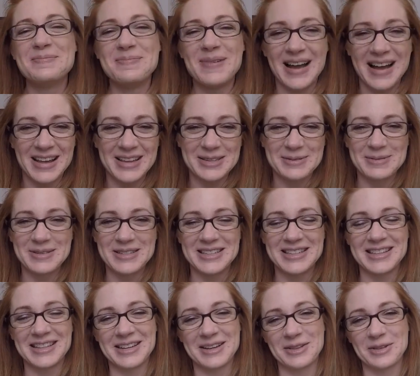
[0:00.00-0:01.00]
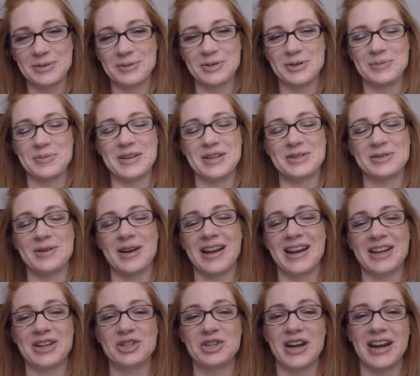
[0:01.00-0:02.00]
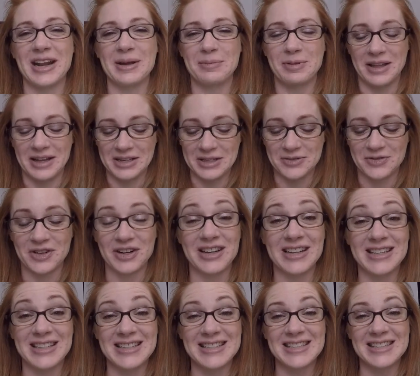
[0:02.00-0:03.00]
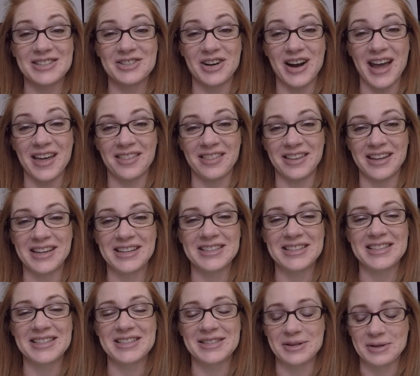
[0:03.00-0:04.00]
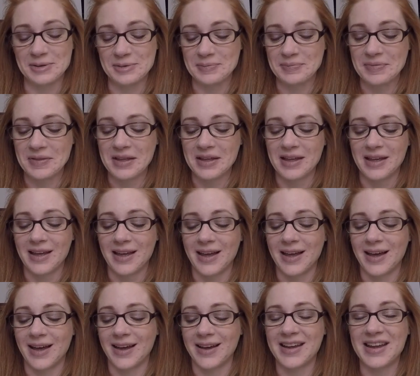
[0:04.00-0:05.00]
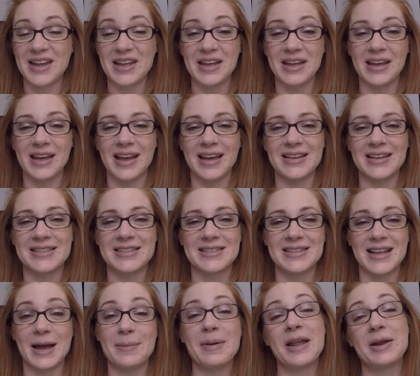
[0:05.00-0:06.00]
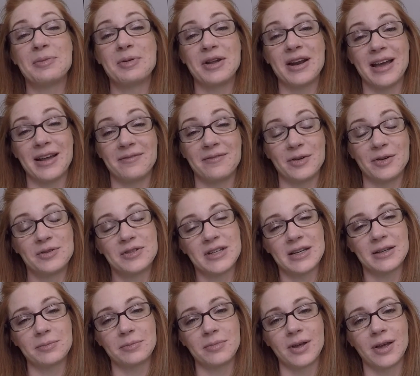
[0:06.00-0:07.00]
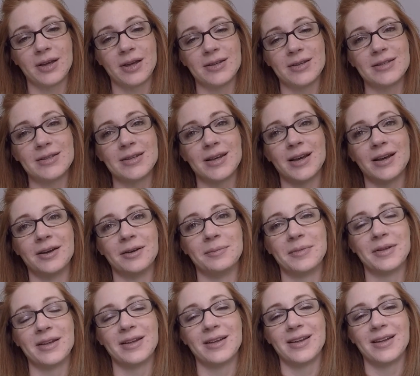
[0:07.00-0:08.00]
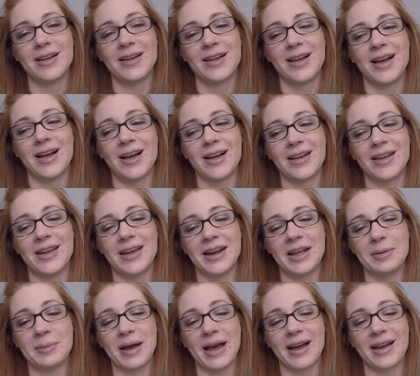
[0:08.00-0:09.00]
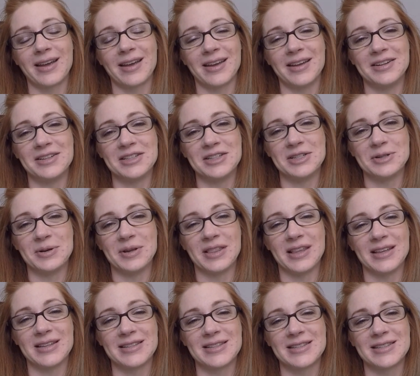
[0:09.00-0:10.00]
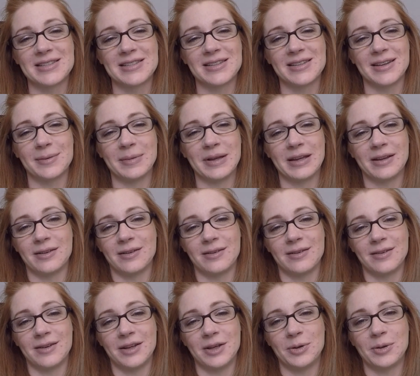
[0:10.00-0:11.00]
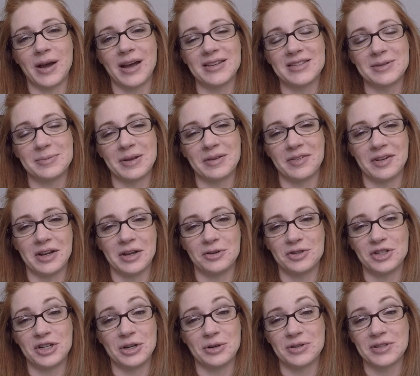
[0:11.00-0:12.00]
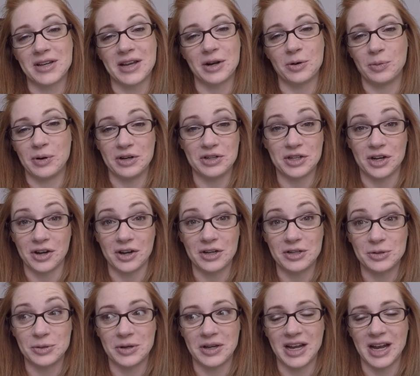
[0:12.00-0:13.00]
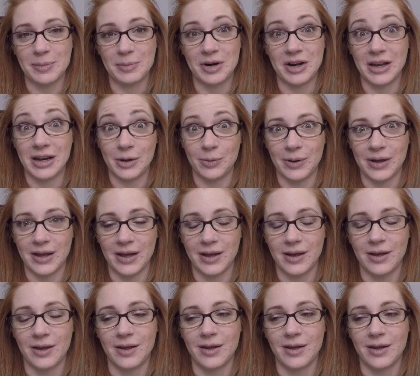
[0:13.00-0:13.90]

My husband's in the other room. He's writing training plans for his triathletes. So I made him put headphones in because getting back into doing this, I mean, you guys that make videos, you know it's kind of weird talking to a camera anyway.